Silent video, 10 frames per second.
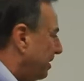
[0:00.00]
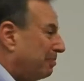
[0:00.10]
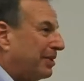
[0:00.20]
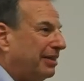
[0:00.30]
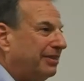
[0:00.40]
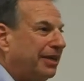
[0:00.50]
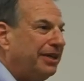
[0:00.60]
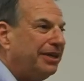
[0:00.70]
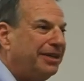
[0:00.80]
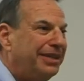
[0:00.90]
But I'll
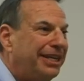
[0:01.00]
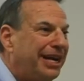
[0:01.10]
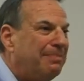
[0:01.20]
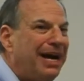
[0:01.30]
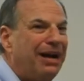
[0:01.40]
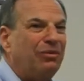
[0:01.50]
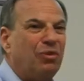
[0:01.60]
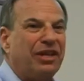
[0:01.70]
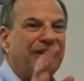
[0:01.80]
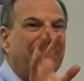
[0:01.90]
tell you, they come out
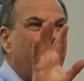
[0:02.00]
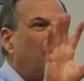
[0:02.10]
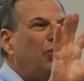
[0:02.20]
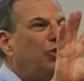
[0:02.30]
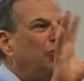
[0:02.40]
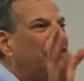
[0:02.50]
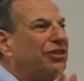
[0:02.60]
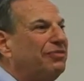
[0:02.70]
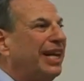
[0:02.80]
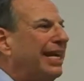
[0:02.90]
with uses
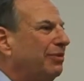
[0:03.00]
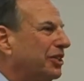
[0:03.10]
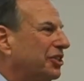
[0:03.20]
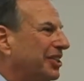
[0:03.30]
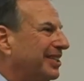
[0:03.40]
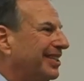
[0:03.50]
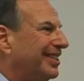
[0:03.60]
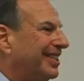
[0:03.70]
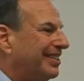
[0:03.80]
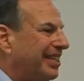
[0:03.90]
of language
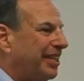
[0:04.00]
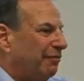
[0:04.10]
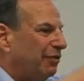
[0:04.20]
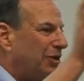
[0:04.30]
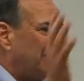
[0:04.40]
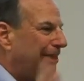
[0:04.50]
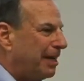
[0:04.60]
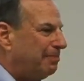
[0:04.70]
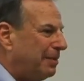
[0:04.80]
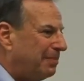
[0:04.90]
that influence a
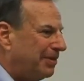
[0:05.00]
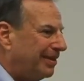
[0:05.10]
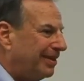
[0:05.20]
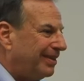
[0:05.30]
lot of people.